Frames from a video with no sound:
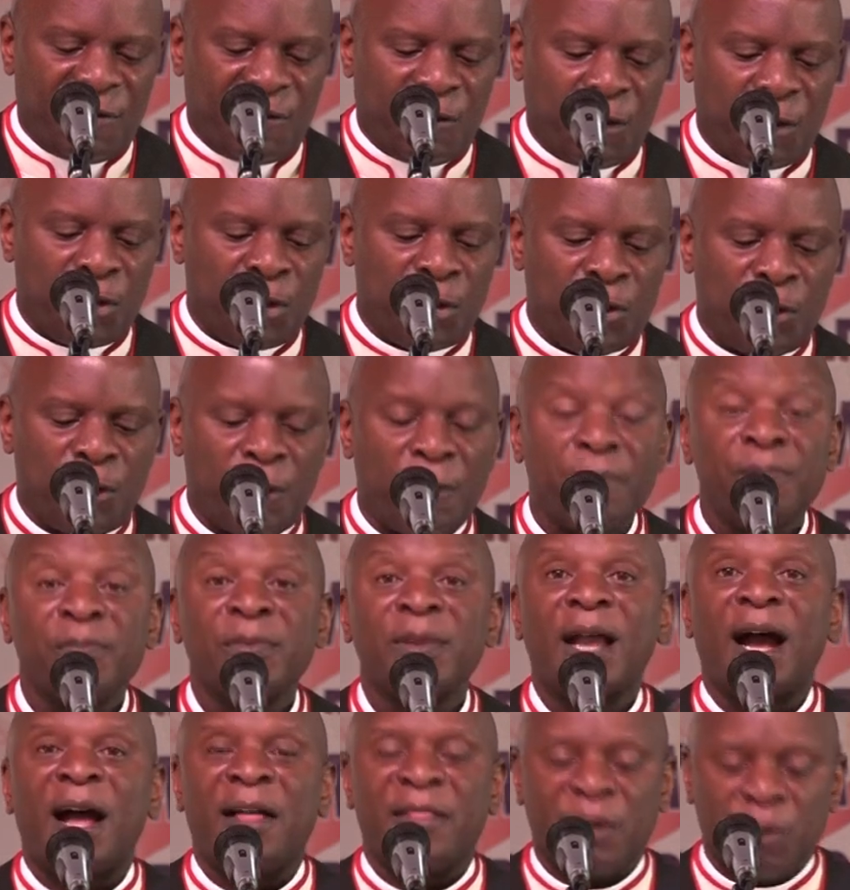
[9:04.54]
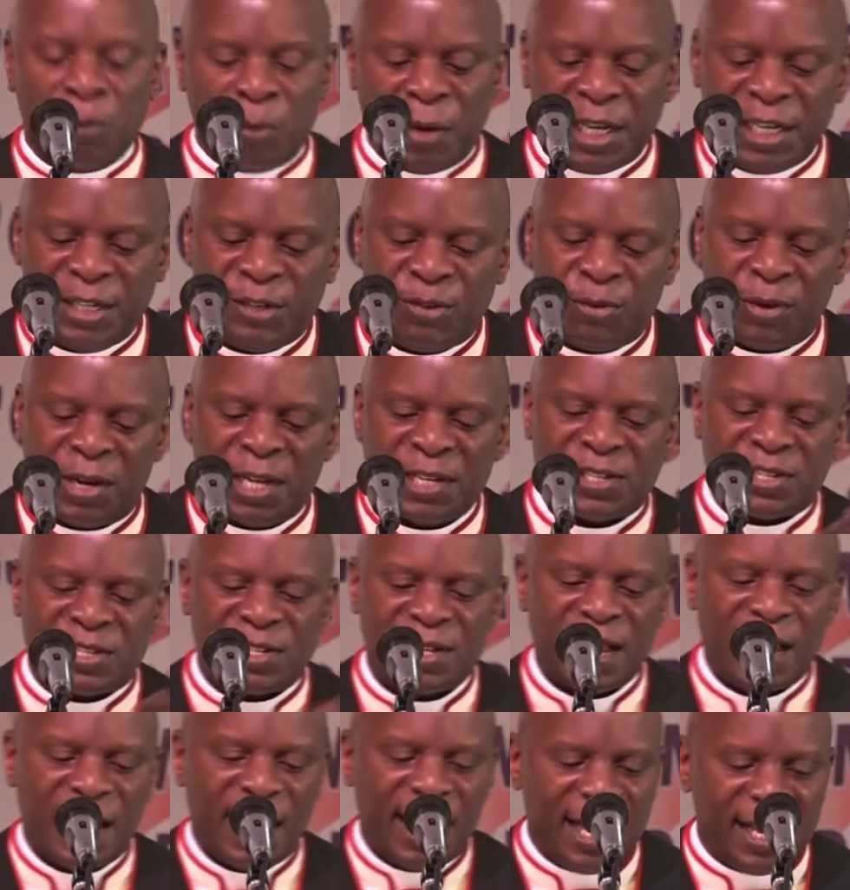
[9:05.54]
for you. And the
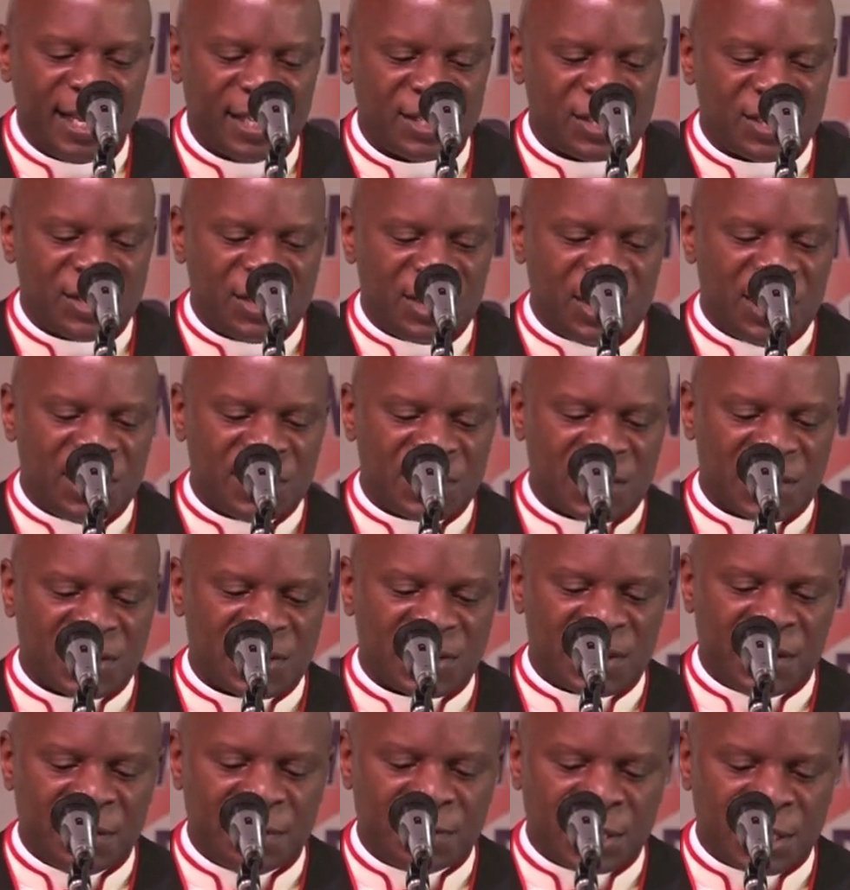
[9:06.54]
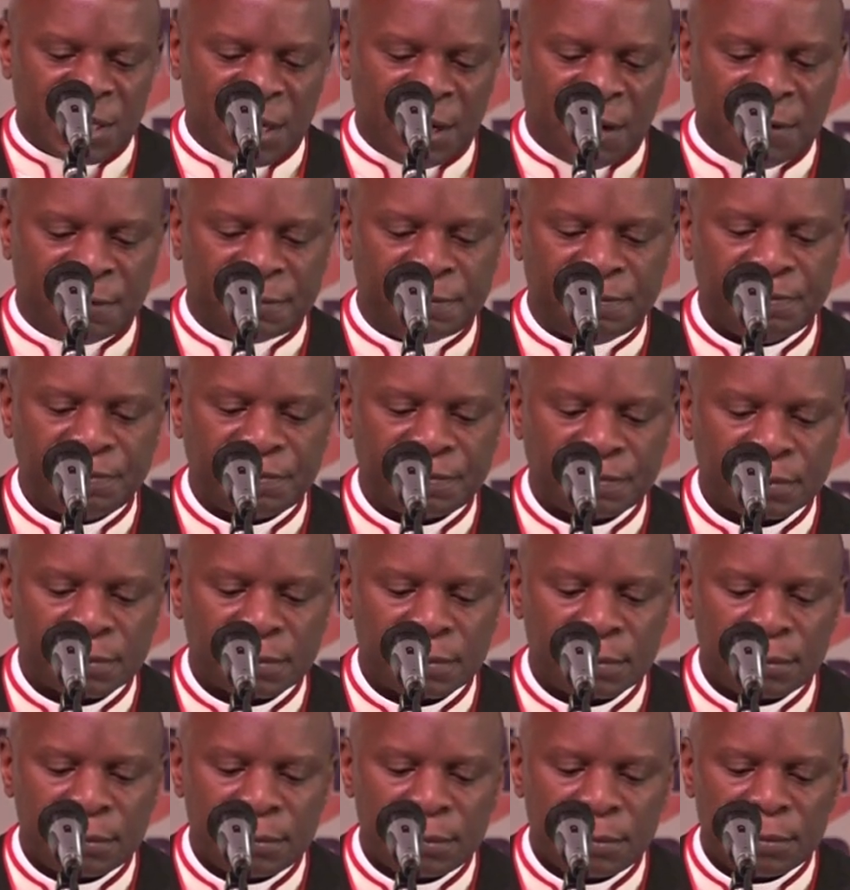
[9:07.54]
waitress is Jesus himself.
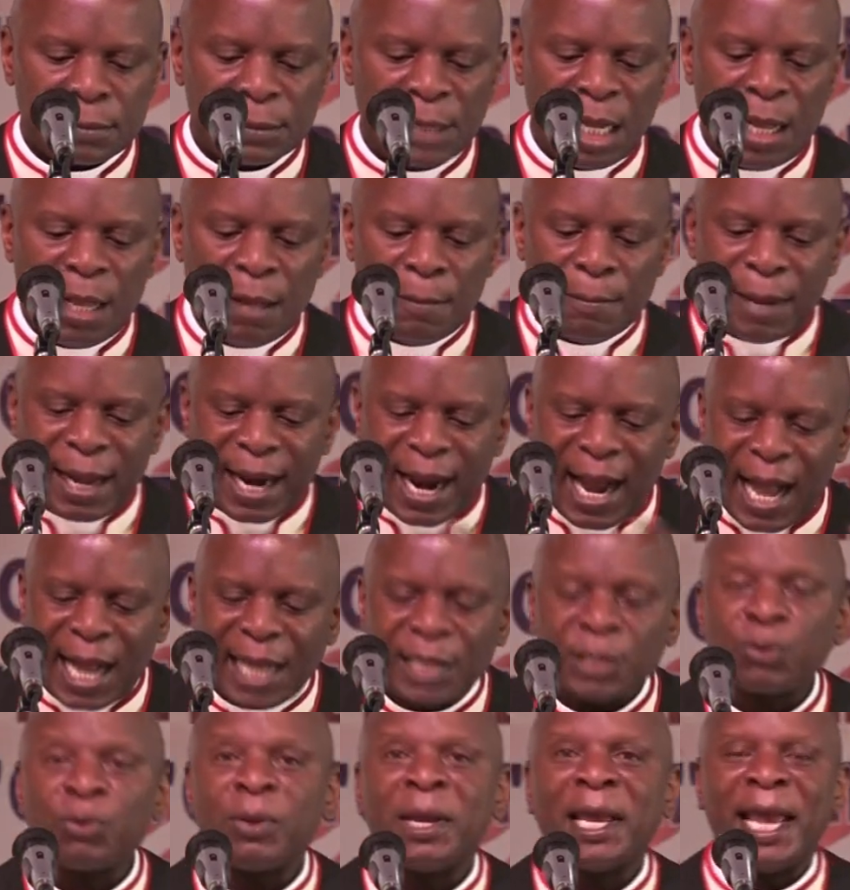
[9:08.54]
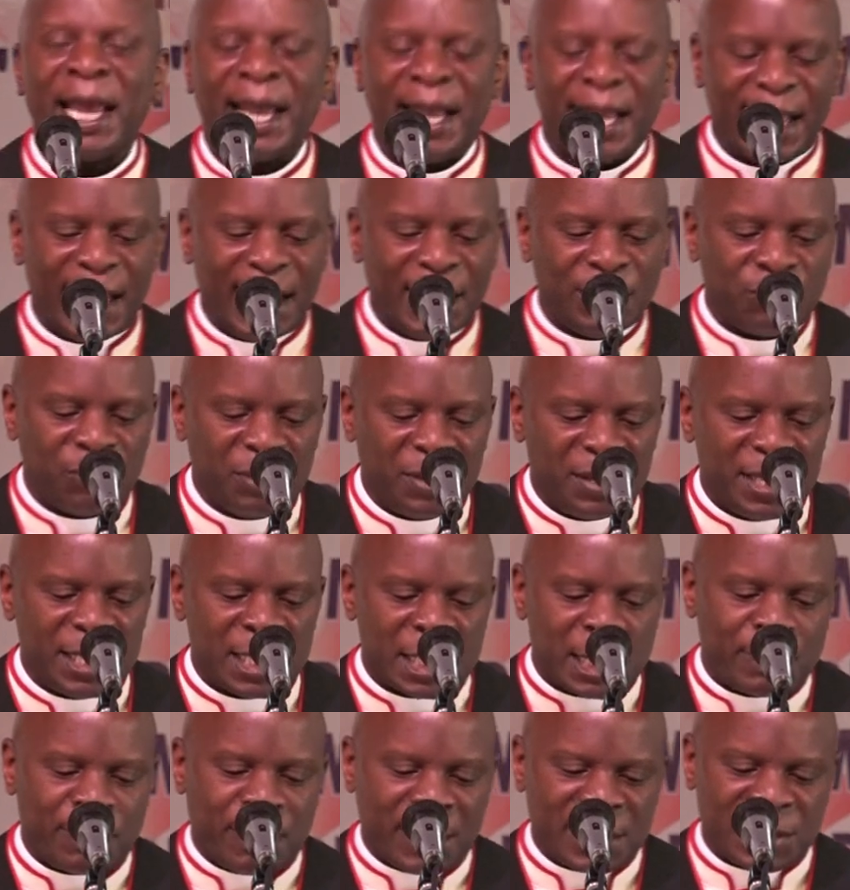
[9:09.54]
But as we engage with
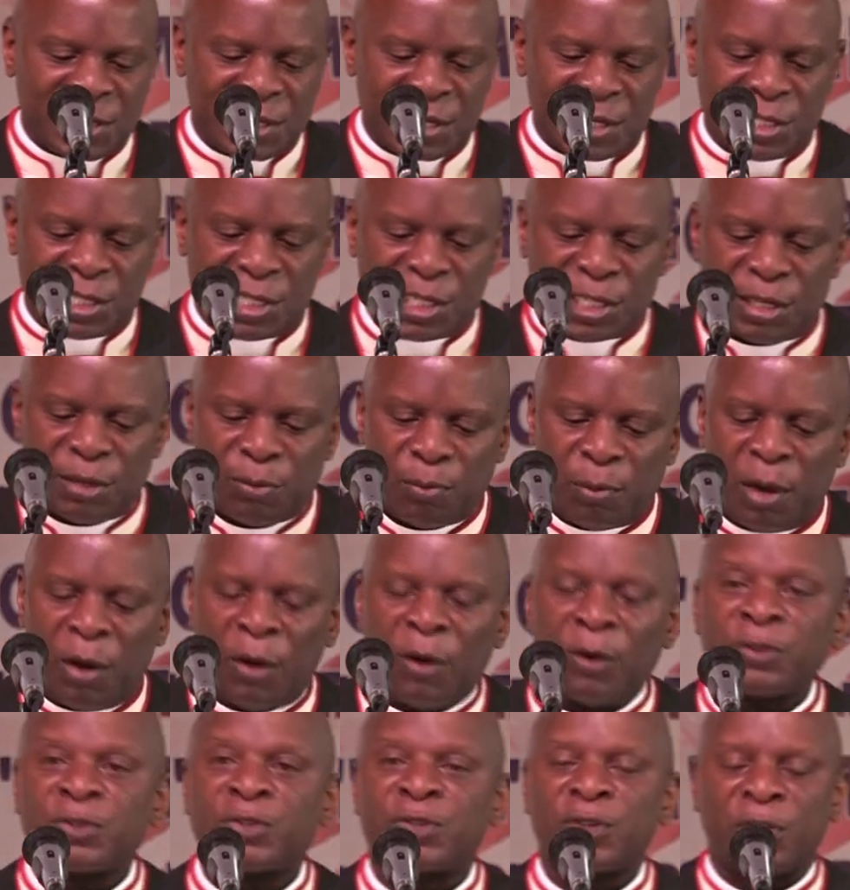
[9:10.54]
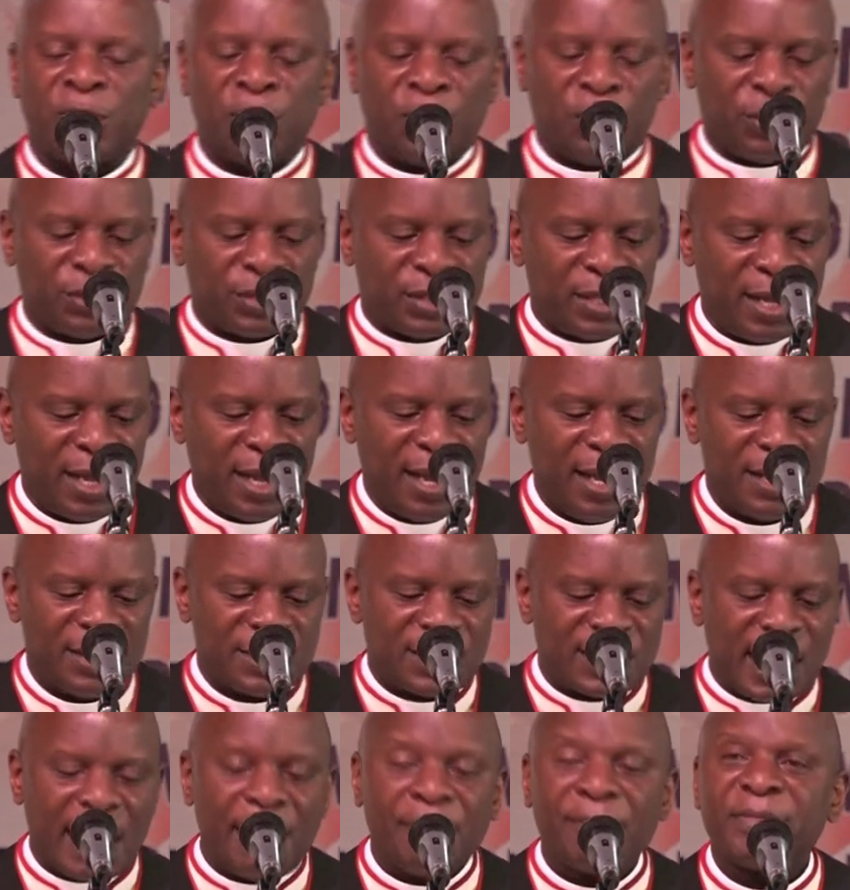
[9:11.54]
this passage, we also note
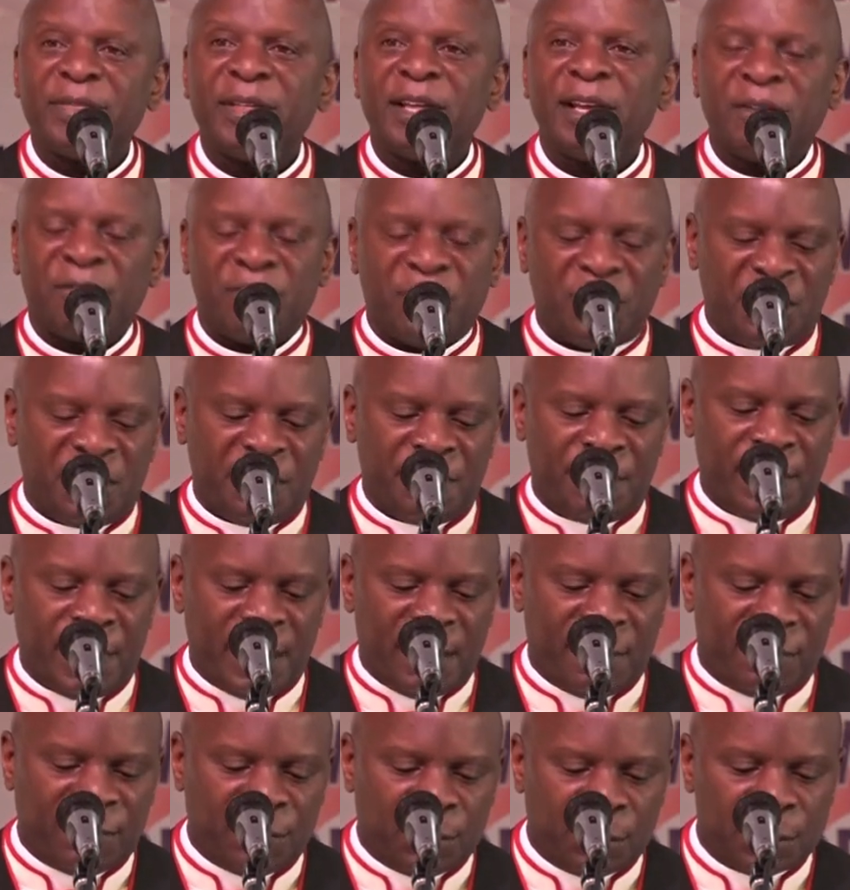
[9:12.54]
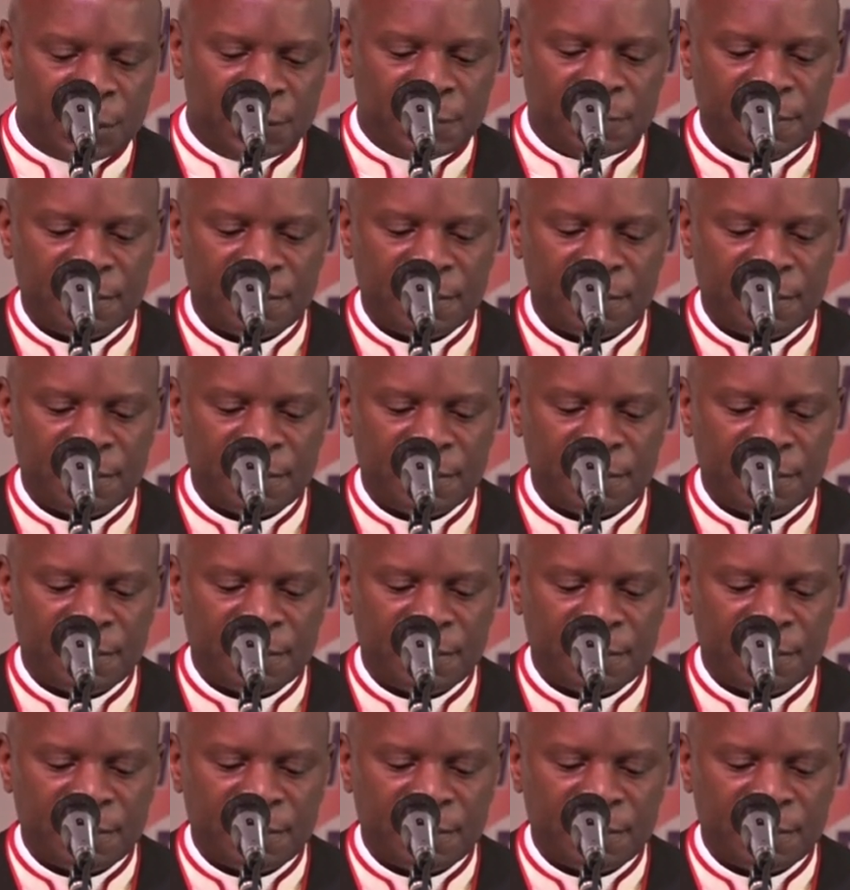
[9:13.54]
something very powerful,